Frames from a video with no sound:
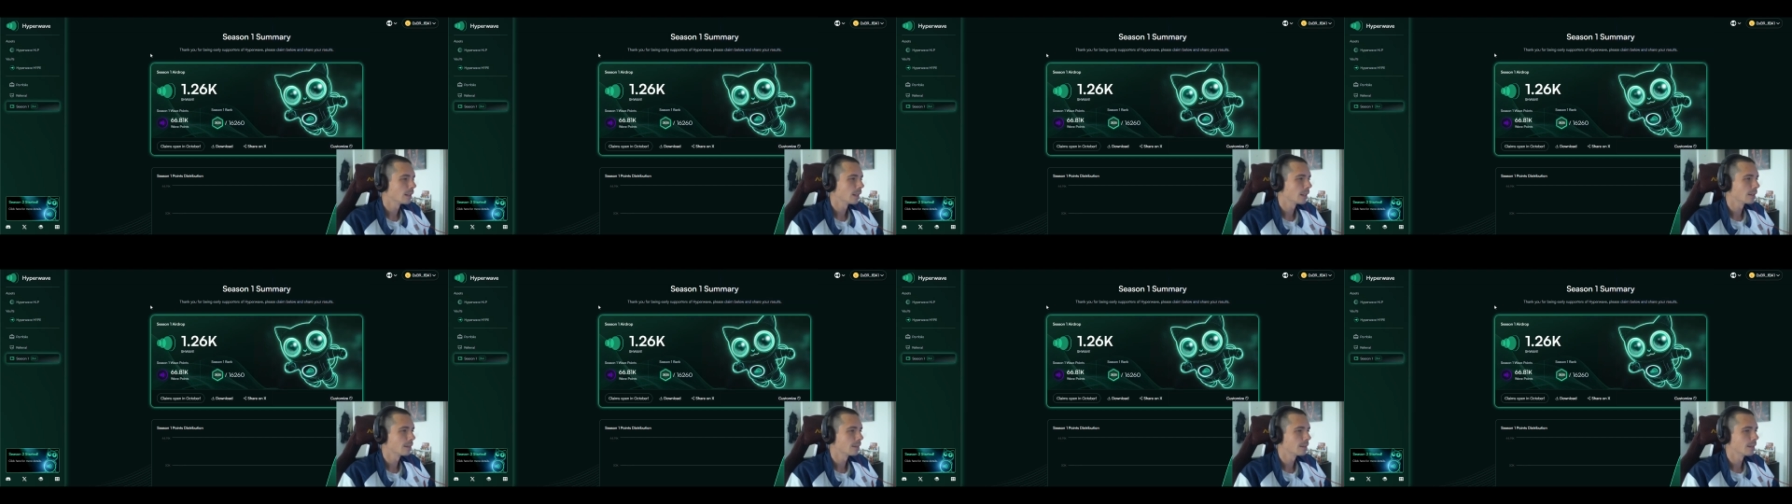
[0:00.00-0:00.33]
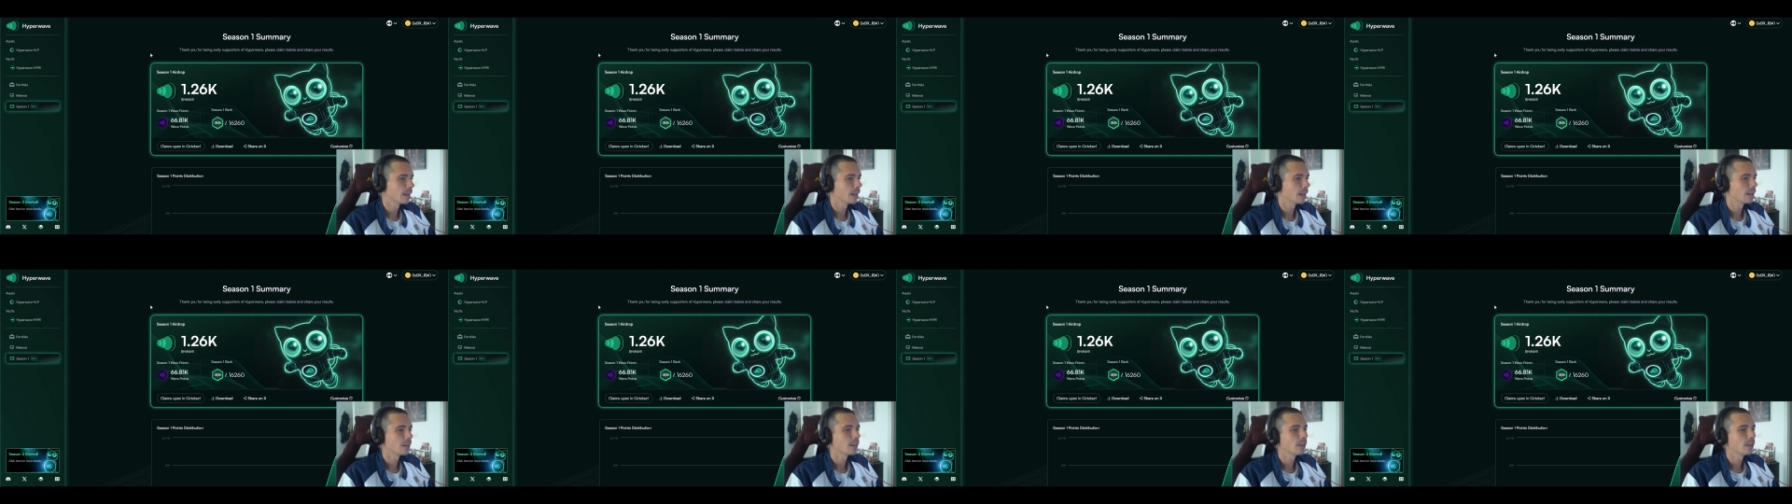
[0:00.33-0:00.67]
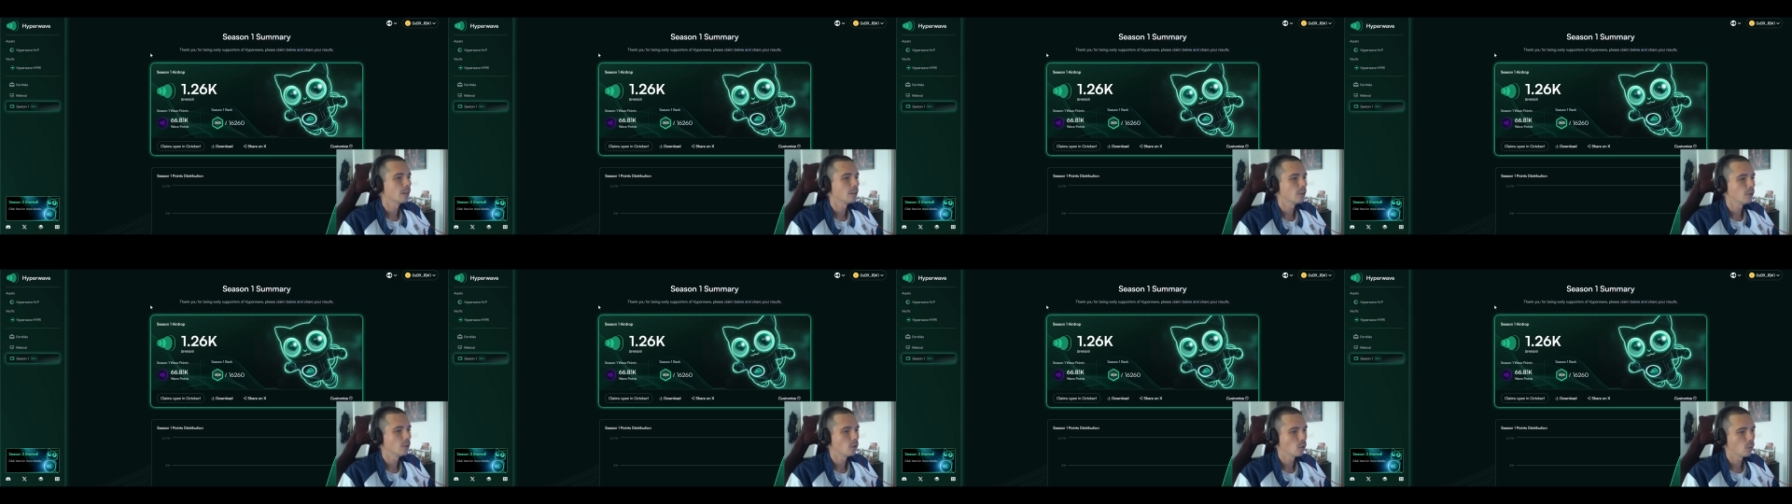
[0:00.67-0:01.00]
And then
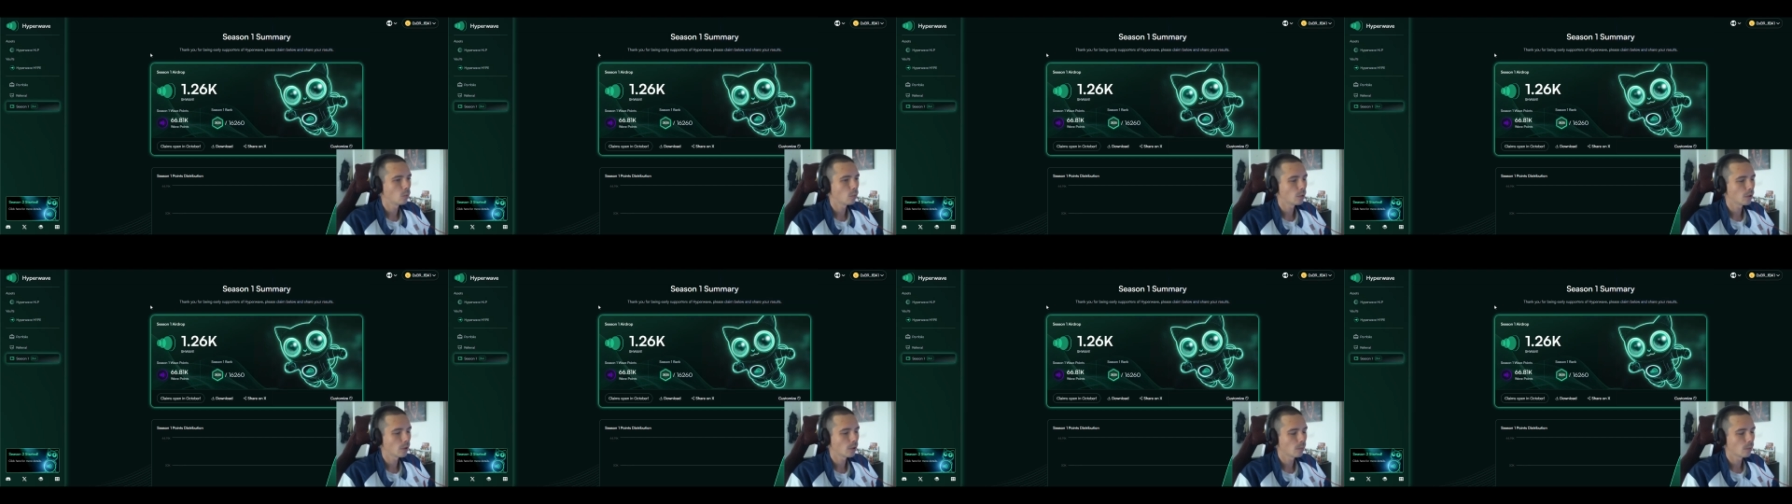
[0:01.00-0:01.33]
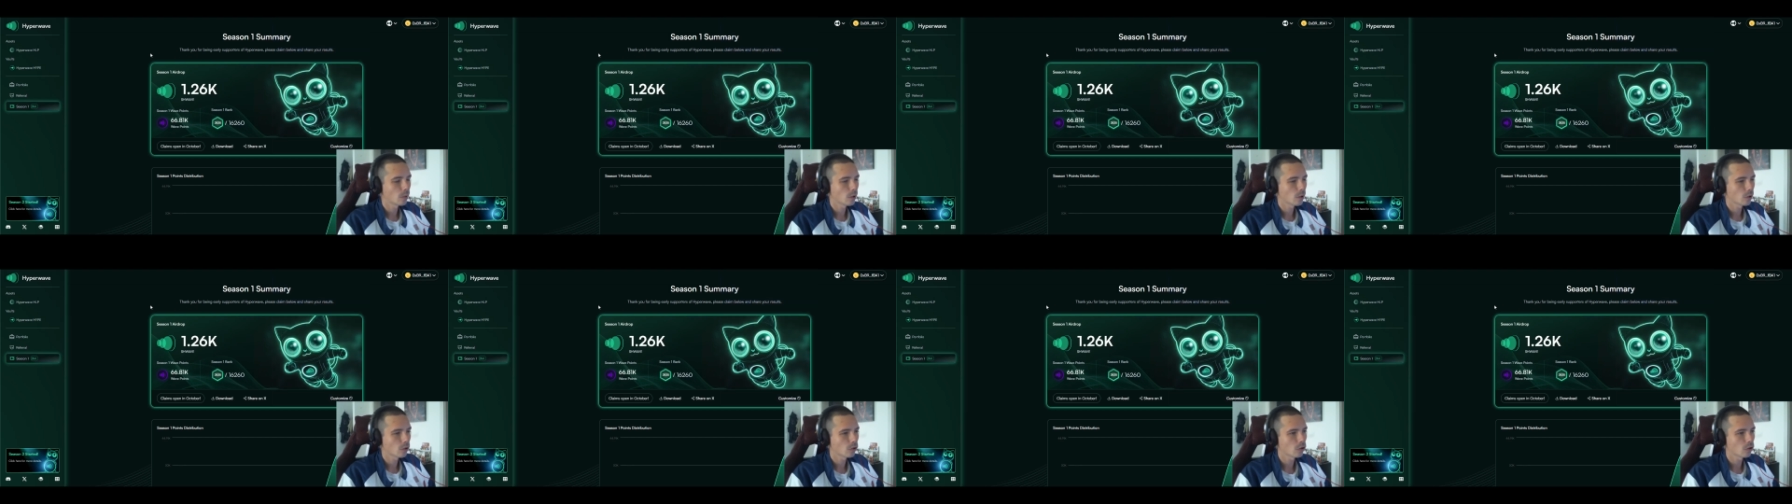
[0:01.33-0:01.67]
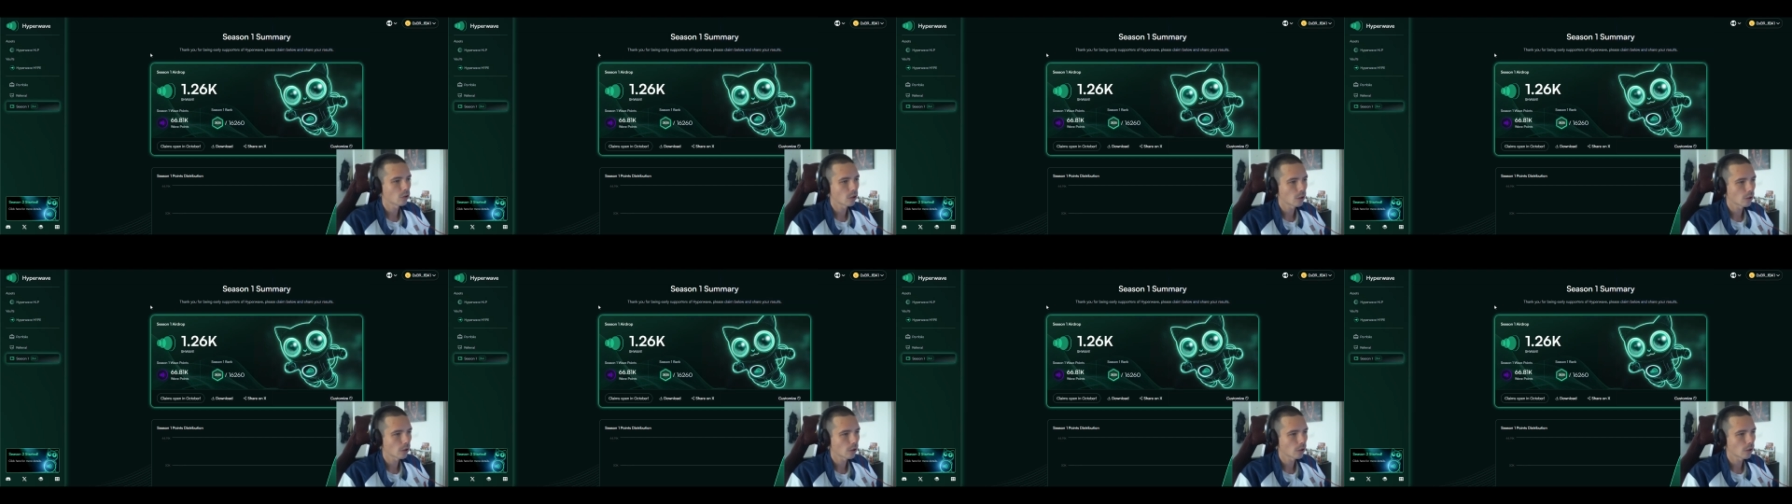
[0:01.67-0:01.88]
you pretty much